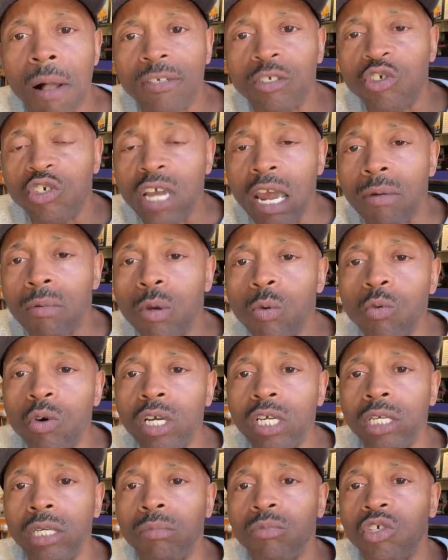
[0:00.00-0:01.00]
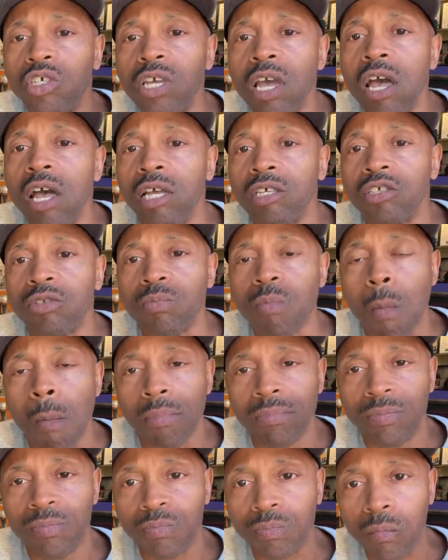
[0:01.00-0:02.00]
Sharon Williams, yes.
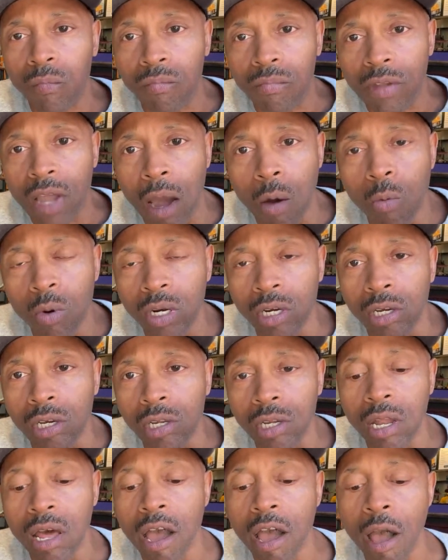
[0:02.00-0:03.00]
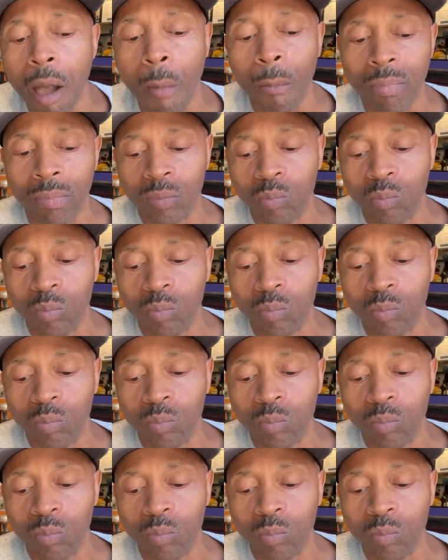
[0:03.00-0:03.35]
I want to collab.